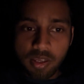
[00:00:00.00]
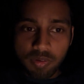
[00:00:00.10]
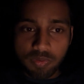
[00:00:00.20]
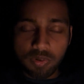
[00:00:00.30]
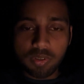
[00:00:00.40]

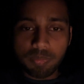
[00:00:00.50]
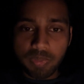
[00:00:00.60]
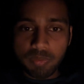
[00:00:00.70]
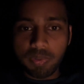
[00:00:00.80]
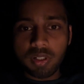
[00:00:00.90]
for the
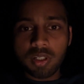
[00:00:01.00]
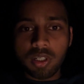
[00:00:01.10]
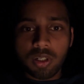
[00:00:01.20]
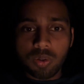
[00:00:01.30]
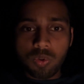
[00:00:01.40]
people
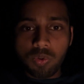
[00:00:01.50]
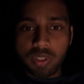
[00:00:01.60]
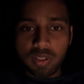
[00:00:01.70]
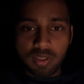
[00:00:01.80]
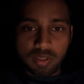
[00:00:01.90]
who
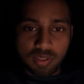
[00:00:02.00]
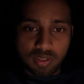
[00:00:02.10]
in